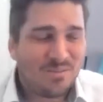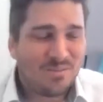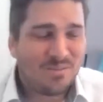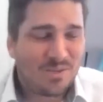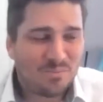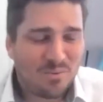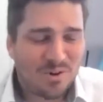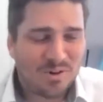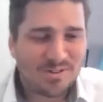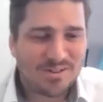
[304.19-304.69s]
from
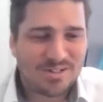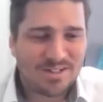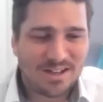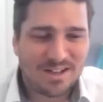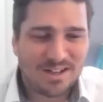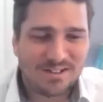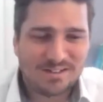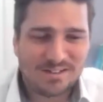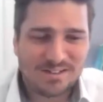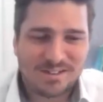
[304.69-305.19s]
this
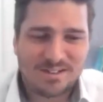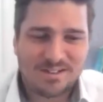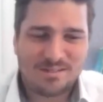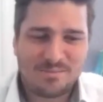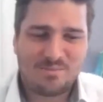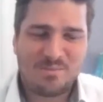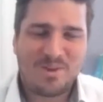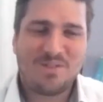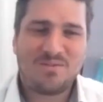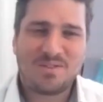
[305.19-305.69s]
process,
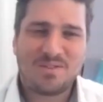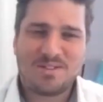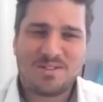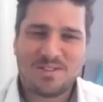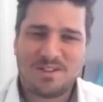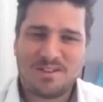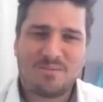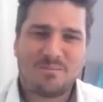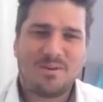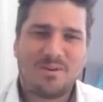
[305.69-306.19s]
is
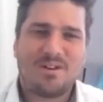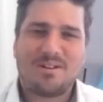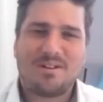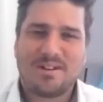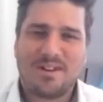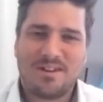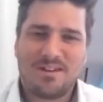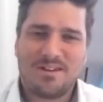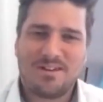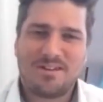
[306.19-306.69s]
pivoting in the
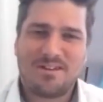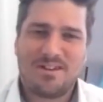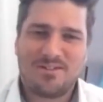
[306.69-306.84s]
market